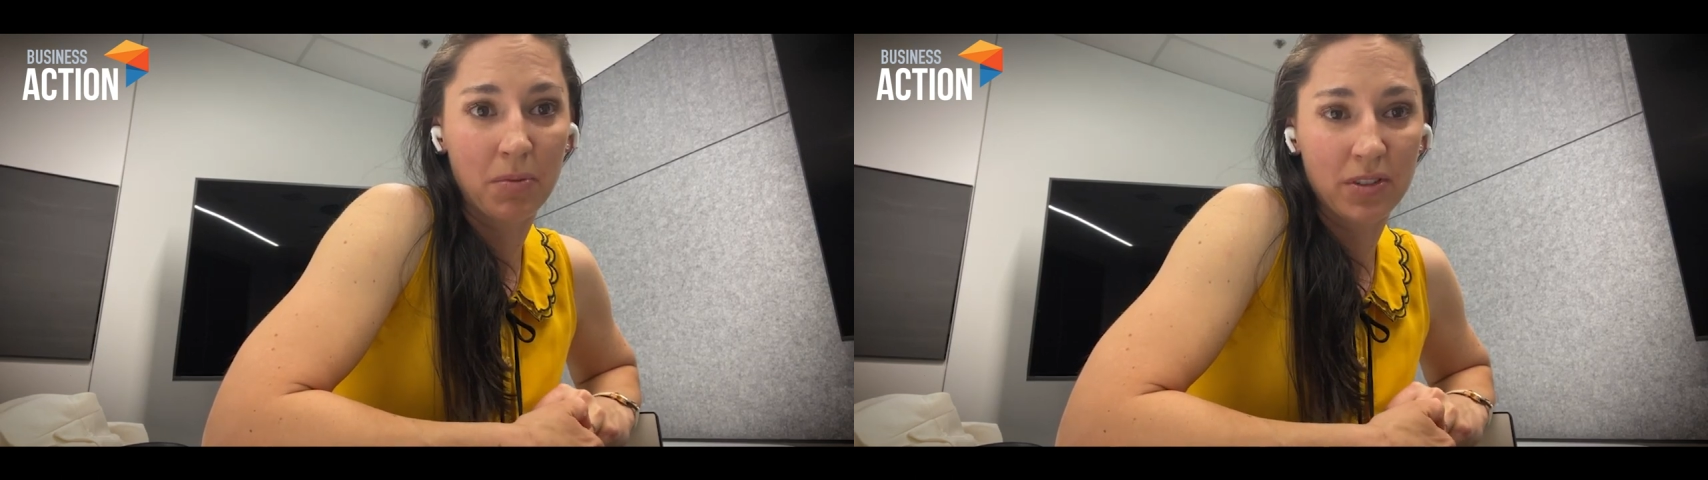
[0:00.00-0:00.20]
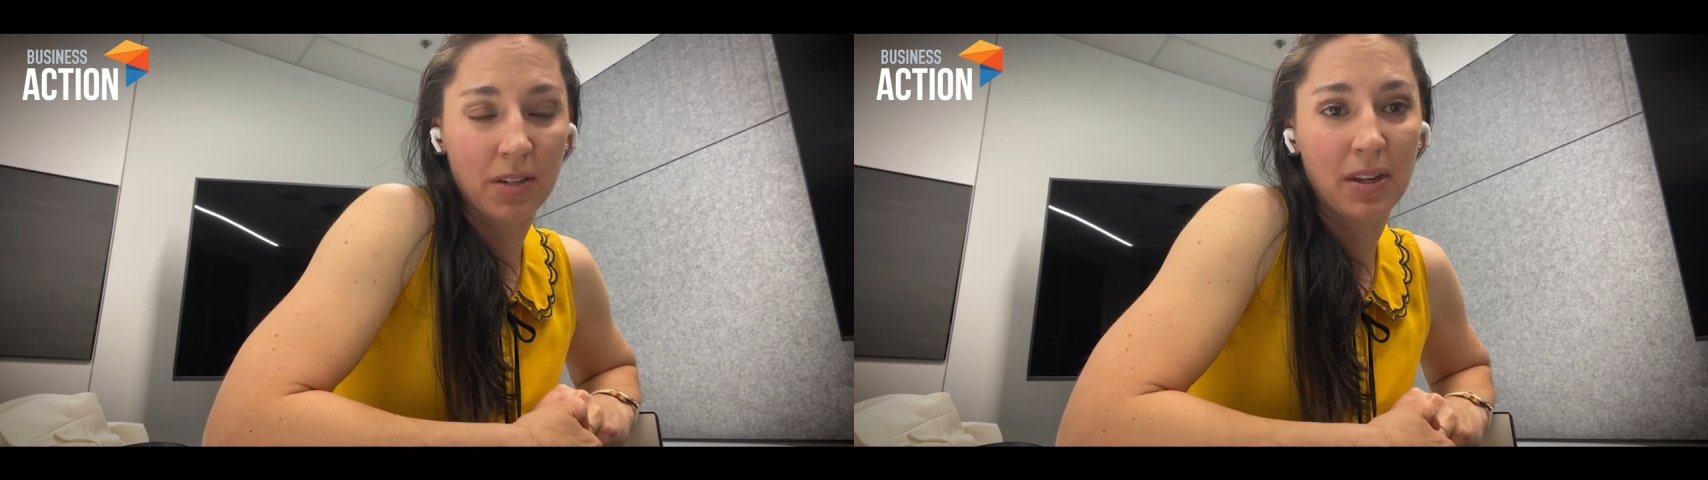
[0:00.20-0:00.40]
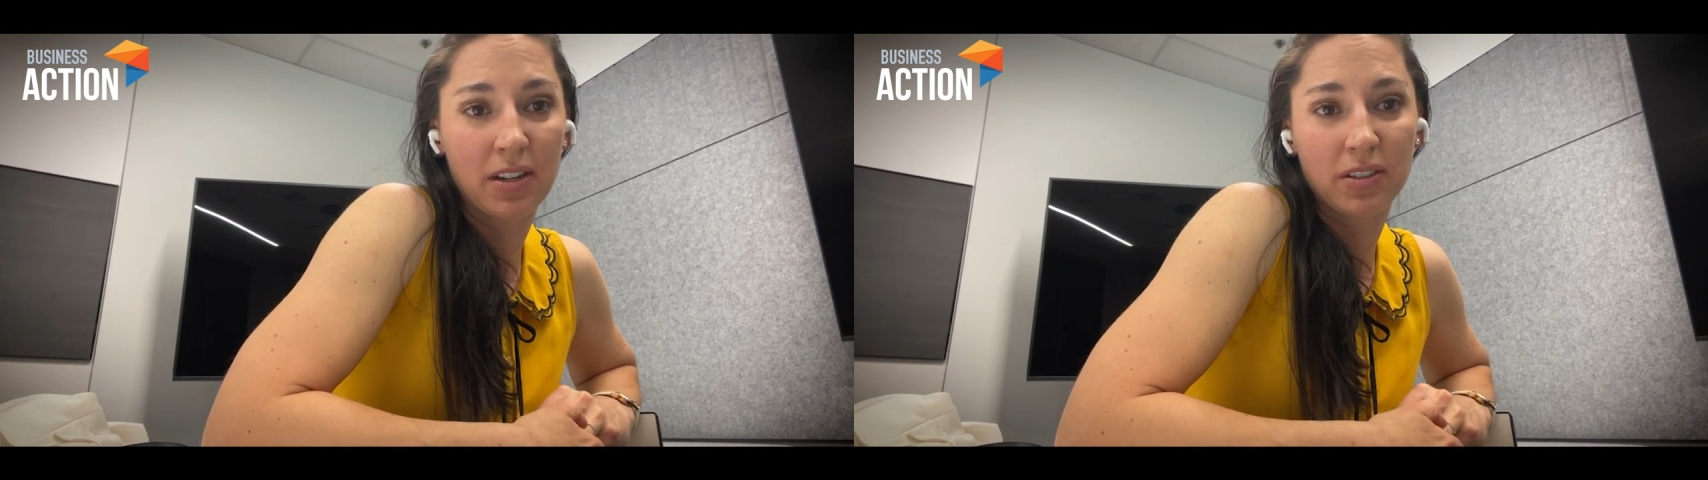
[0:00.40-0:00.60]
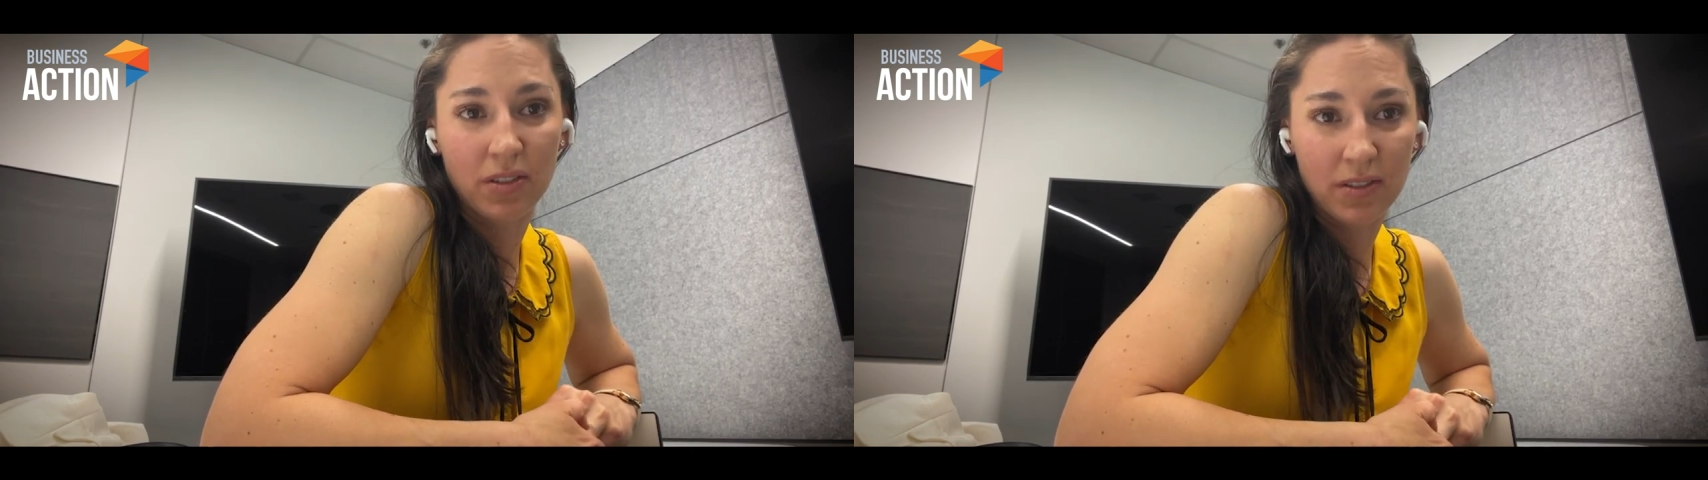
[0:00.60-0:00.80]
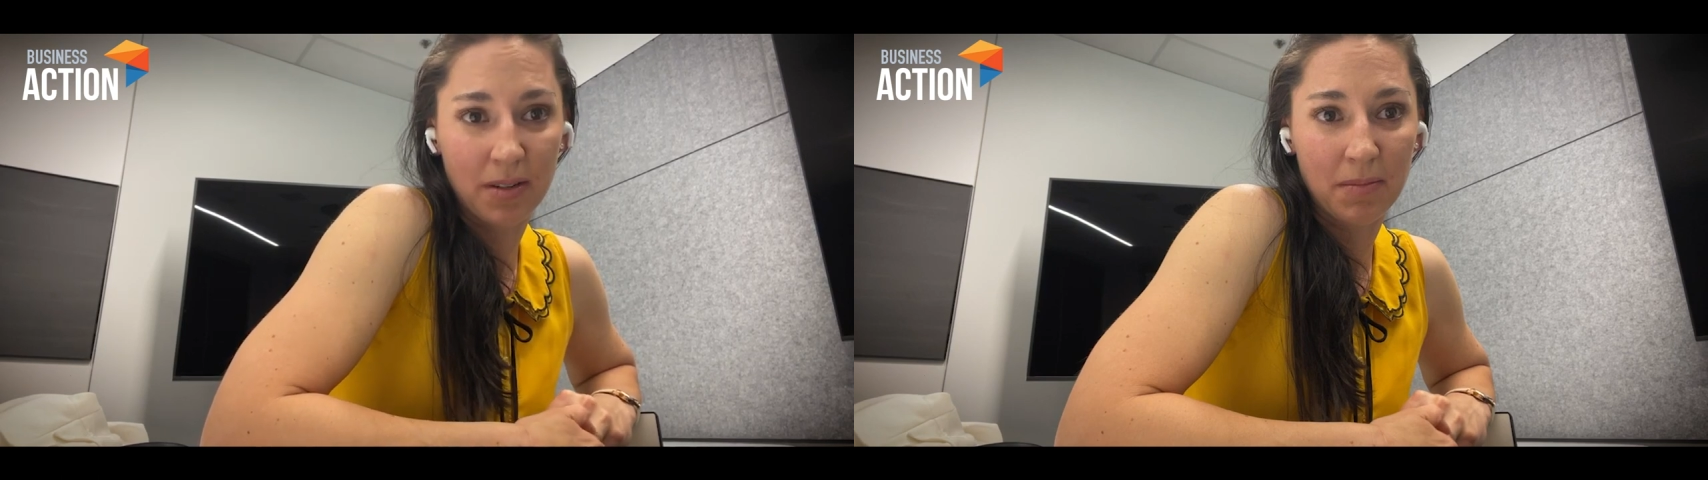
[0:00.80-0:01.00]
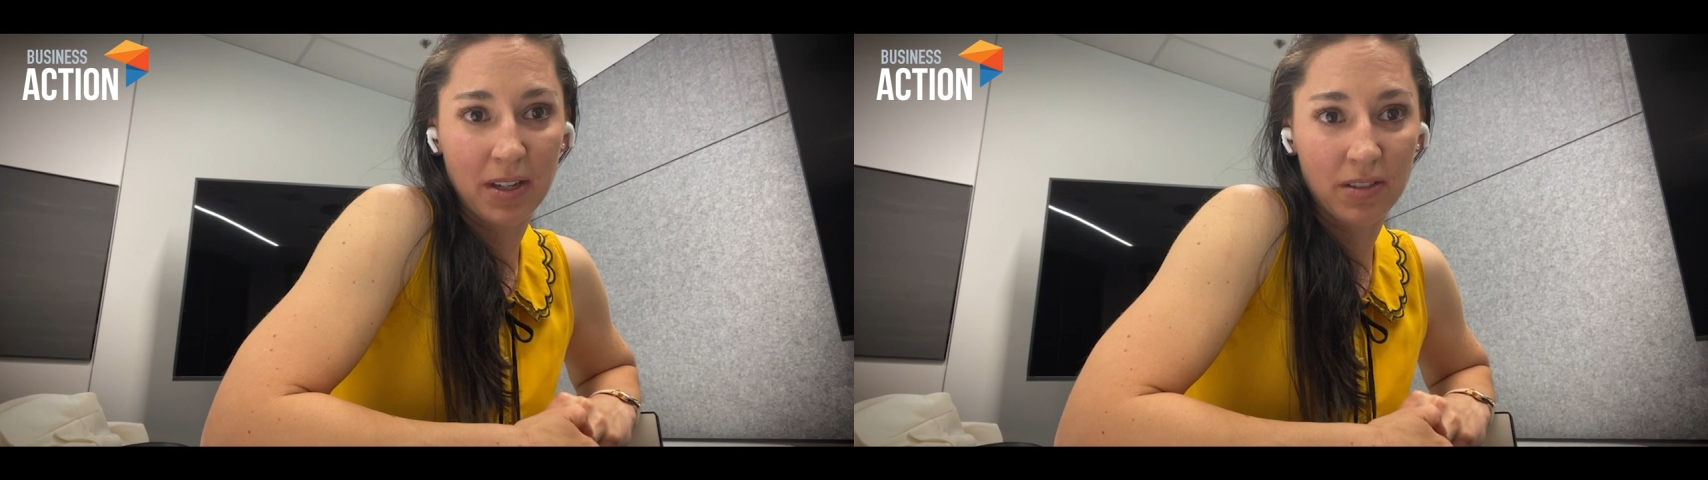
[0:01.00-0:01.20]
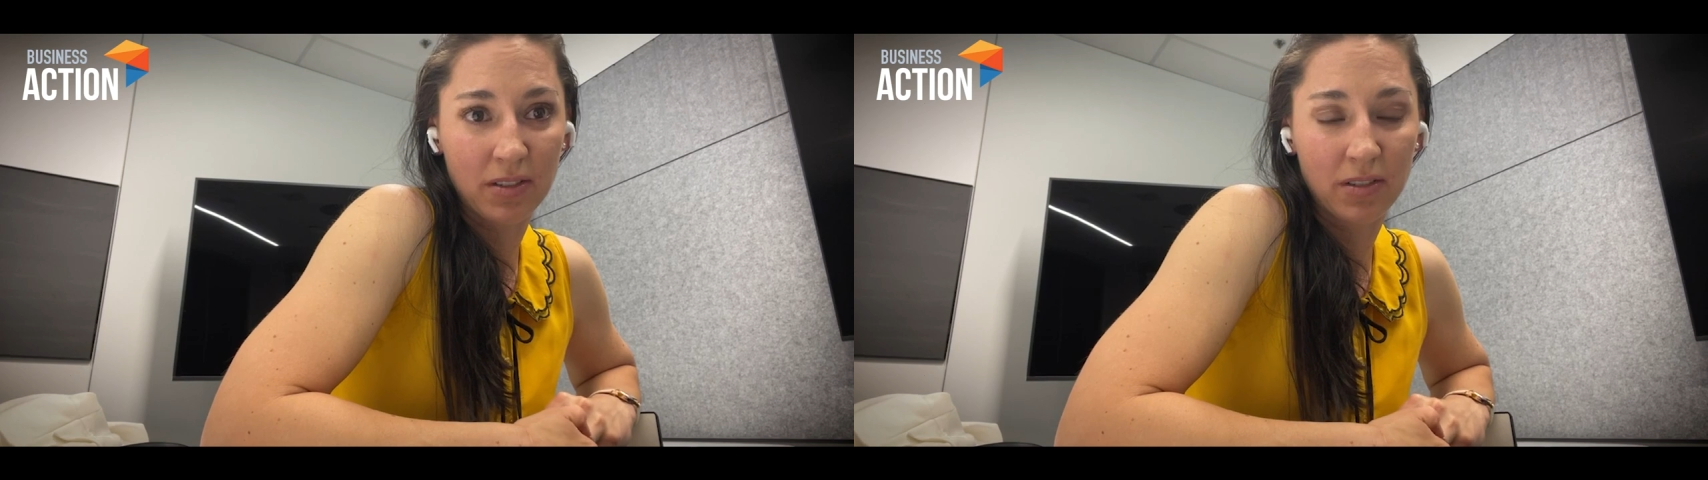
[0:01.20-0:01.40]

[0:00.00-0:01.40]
project manager, who's now my